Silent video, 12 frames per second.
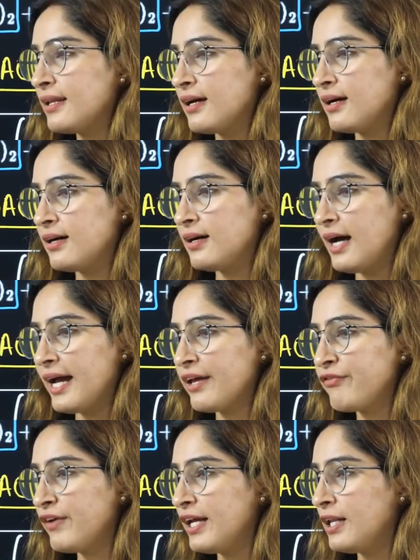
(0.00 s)
I
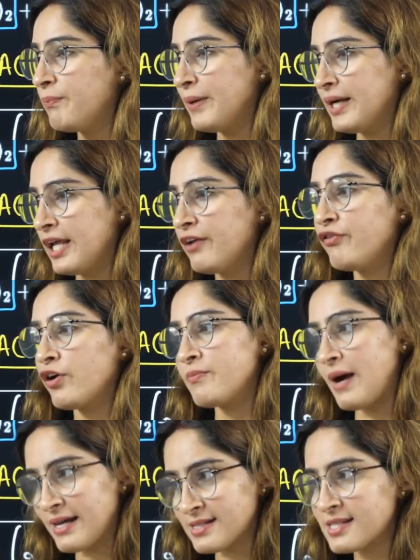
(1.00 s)
feel pity for
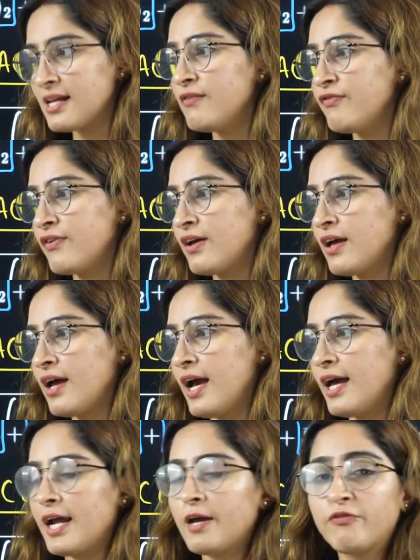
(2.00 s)
myself and
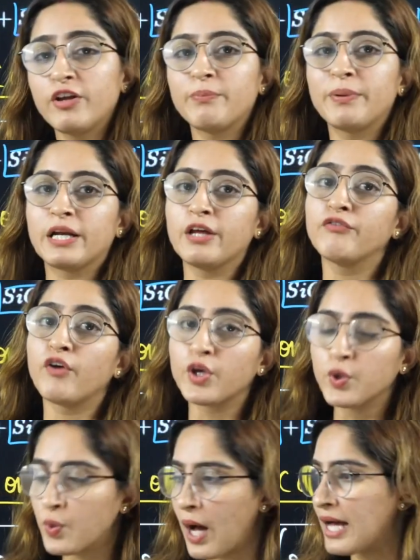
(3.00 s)
I feel pity for you
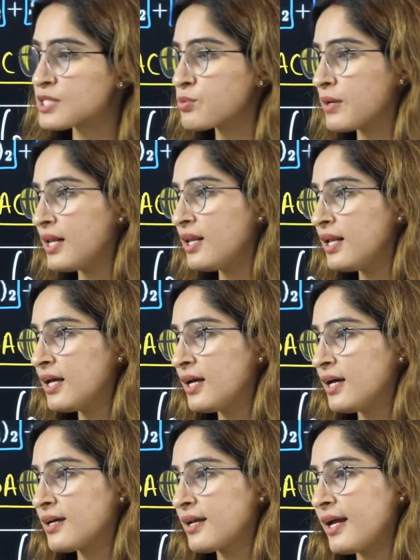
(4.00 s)
as well,
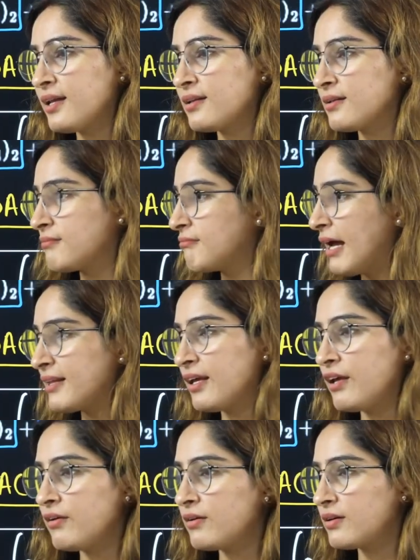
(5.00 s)
right? I
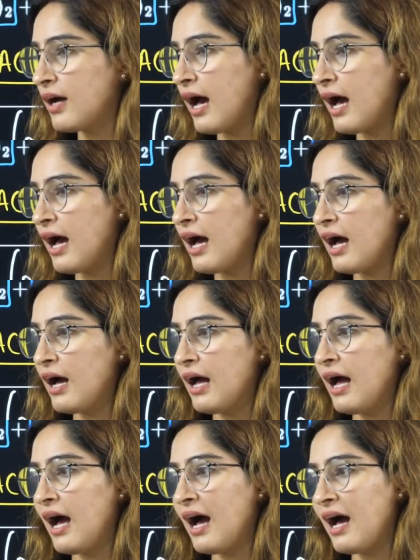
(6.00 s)
think
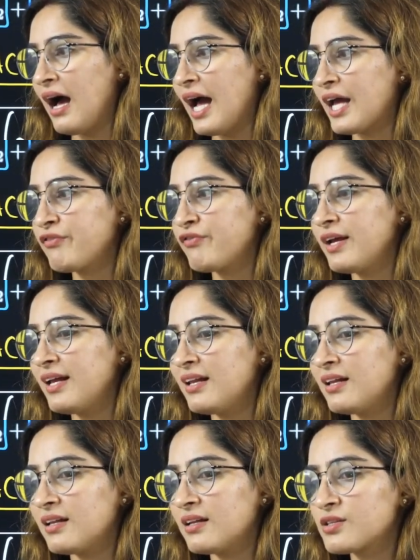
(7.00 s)
I feel
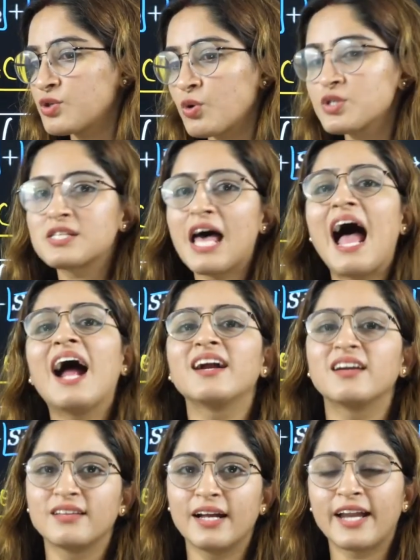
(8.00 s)
so sad
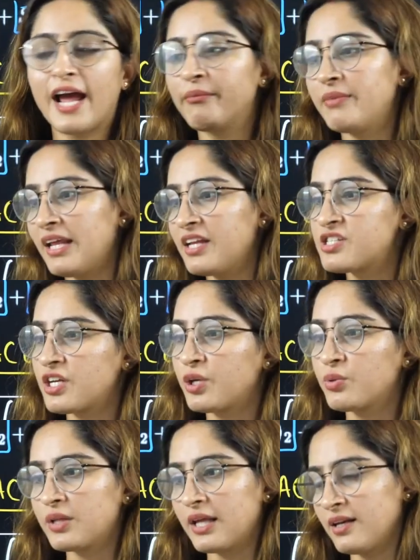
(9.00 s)
that I'm teaching you
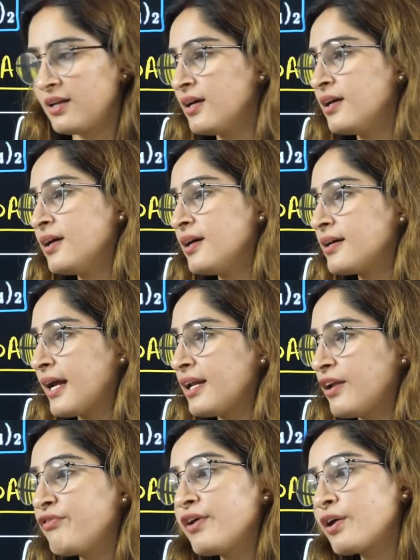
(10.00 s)
then, right?
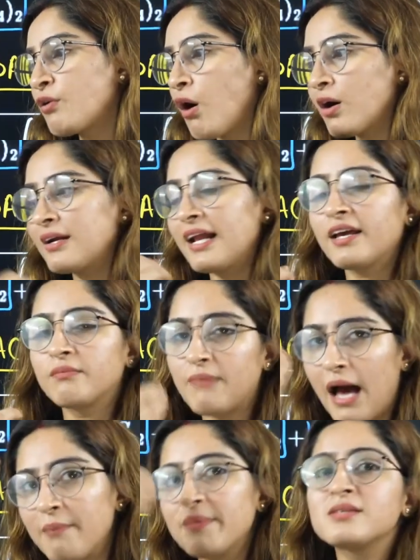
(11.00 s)
If you're not like,
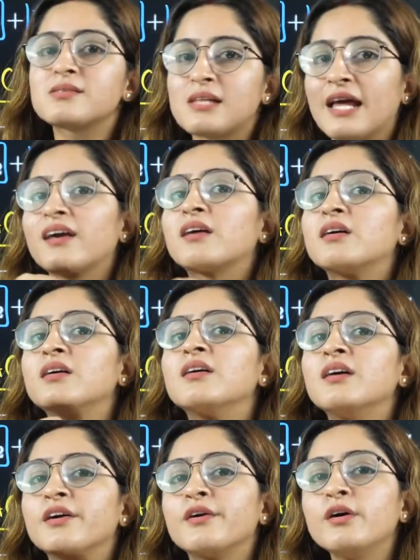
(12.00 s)
ma'am is like,
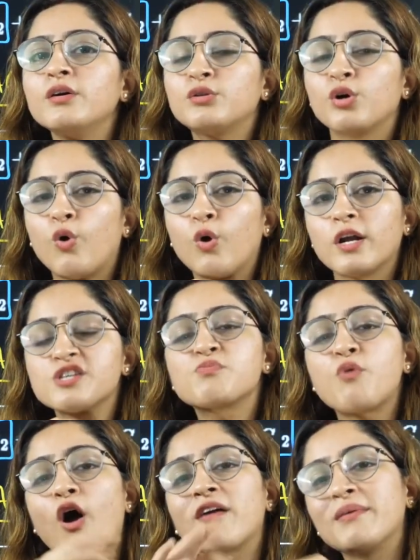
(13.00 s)
throat is
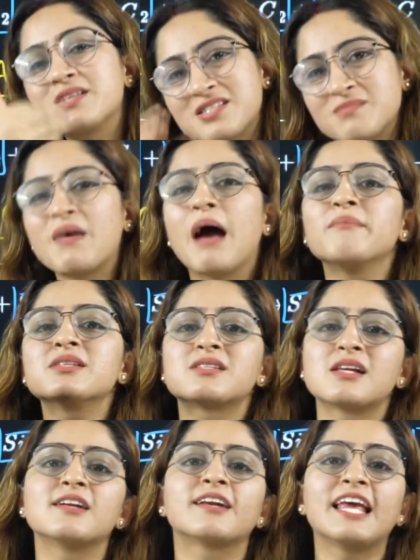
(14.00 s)
blocked, but ma'am is
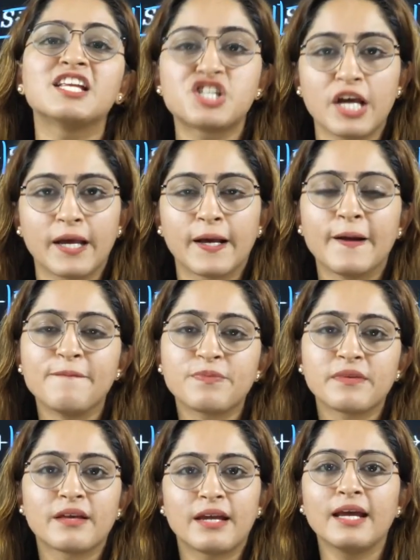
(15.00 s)
still teaching,
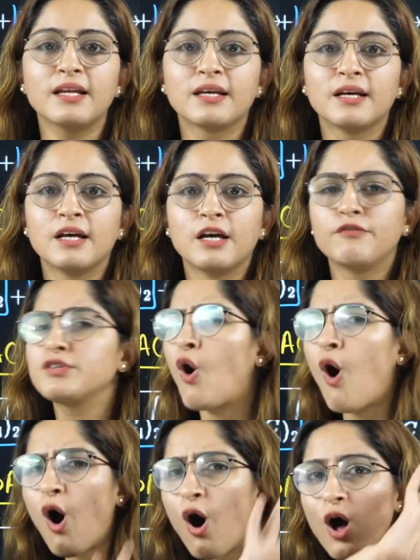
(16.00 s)
right? With
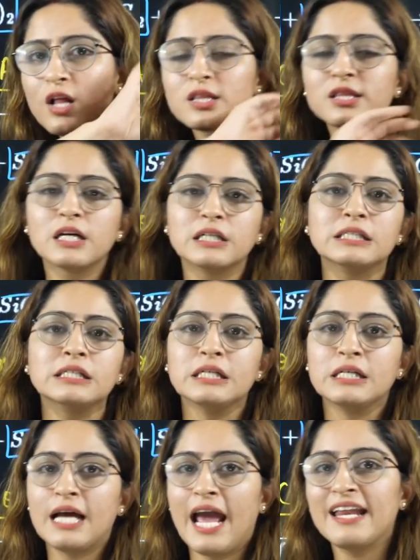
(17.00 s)
all the
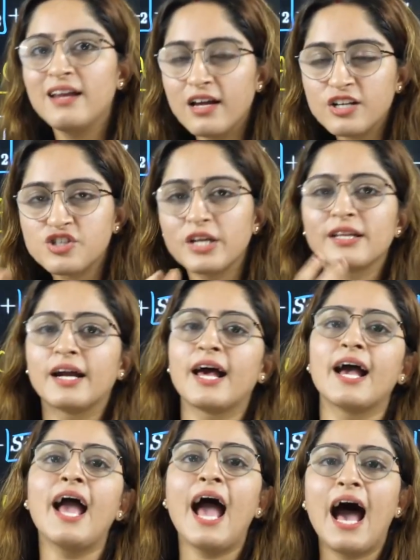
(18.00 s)
energy that I
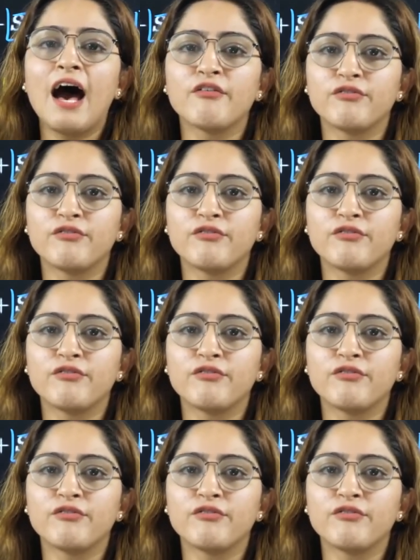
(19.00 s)
have,